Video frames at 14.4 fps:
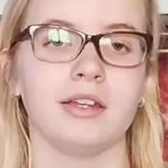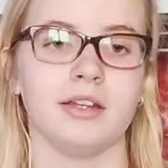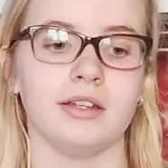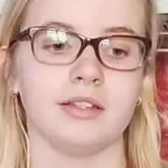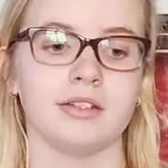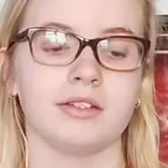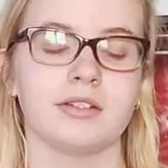
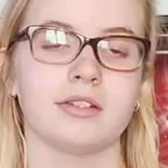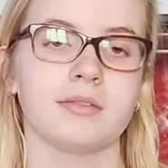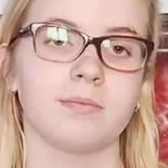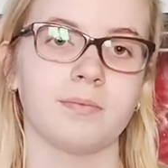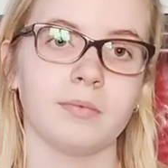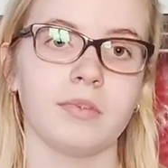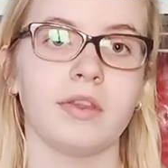is
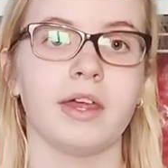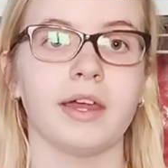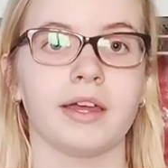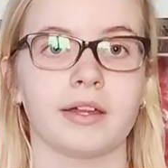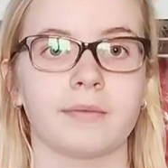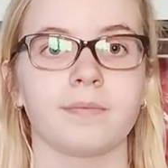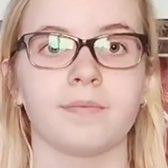
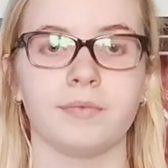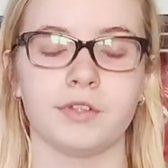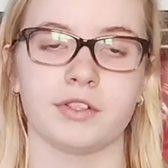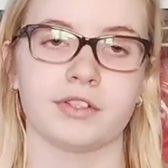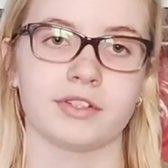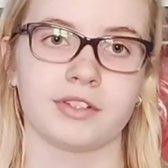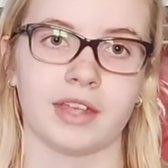like
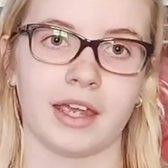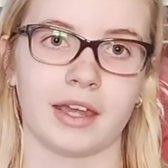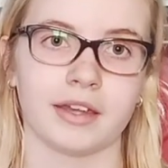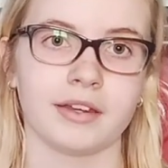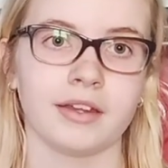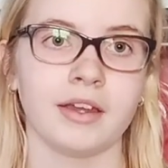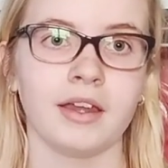just
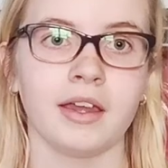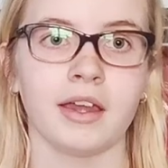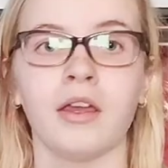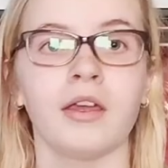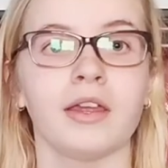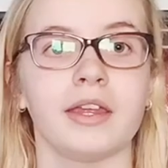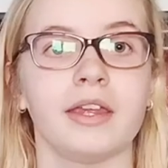sand.
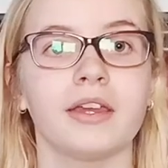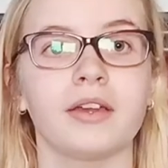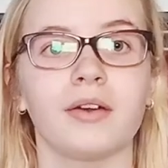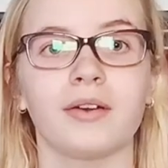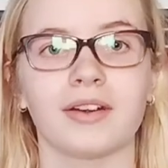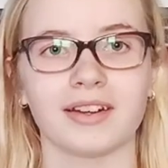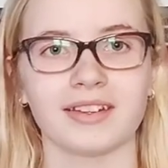
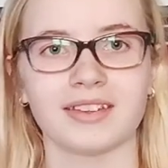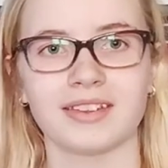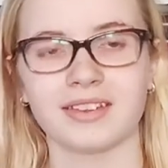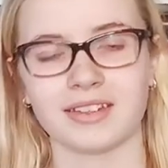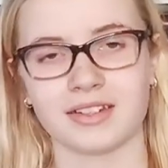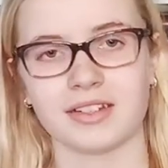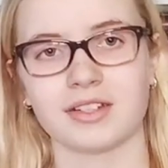Eco
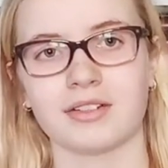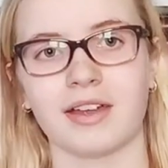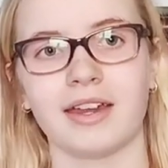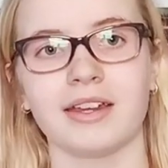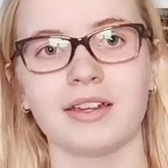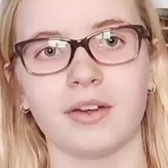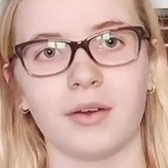earth
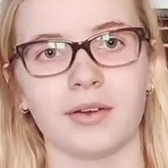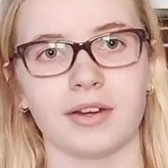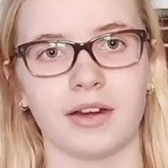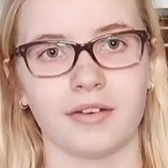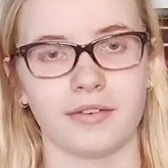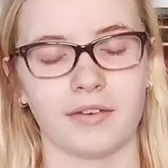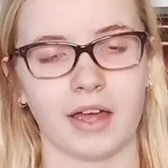shredded
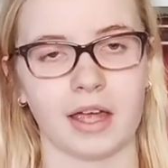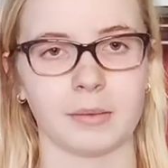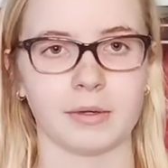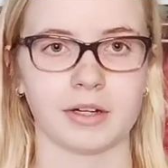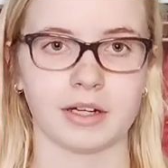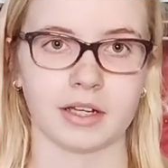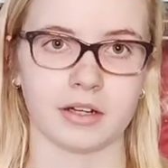coconut
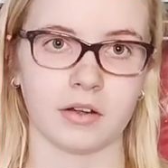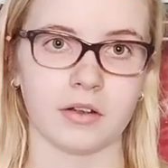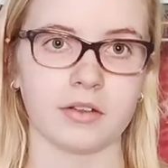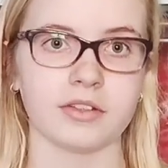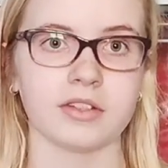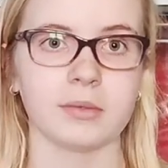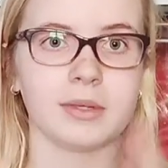fiber can
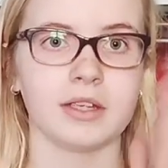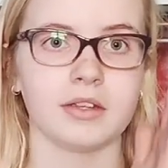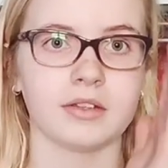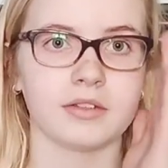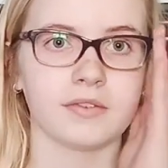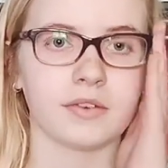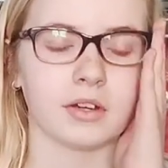also be
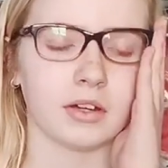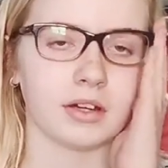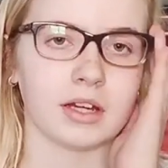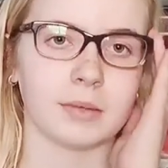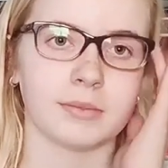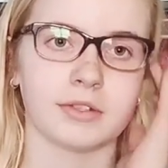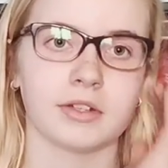used for your
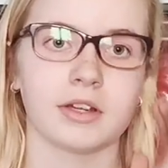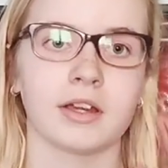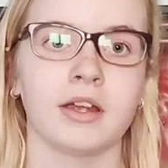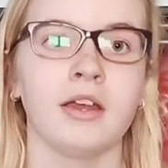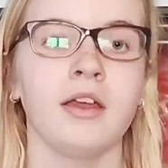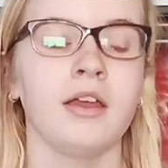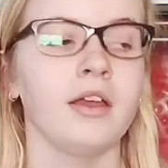hamster,
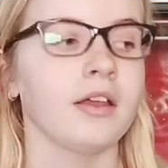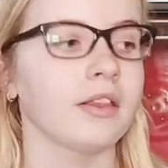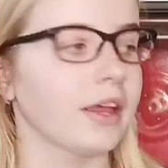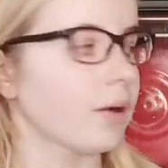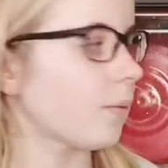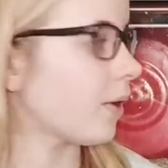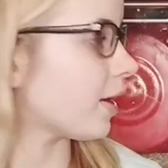
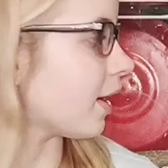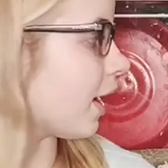like what